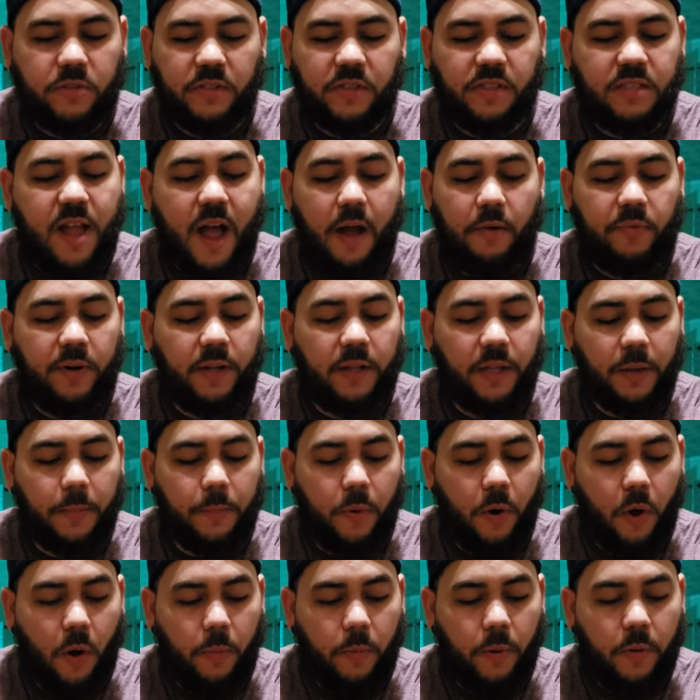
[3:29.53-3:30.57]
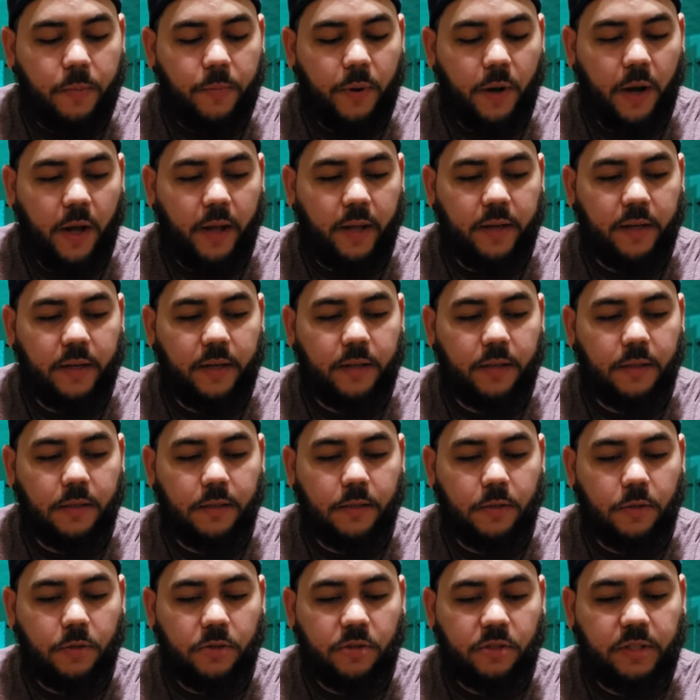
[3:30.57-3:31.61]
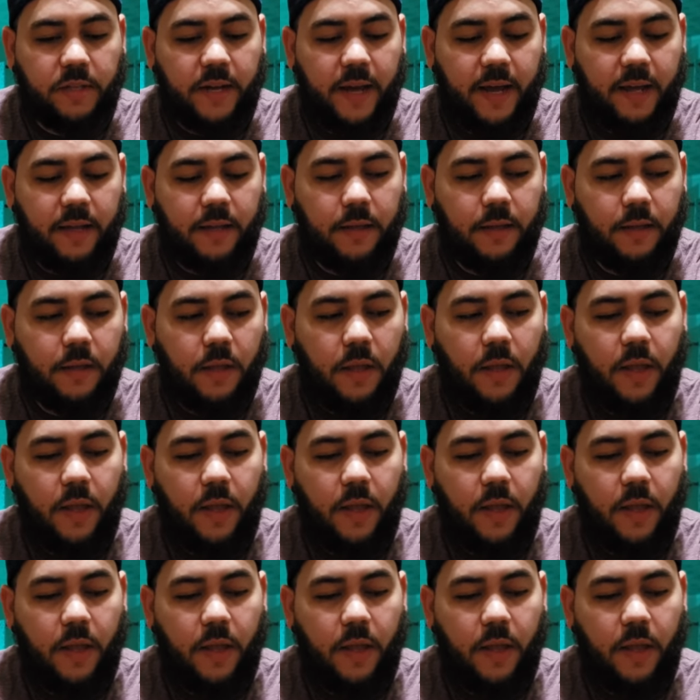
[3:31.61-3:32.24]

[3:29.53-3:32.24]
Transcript: It's not really bubble, but looks like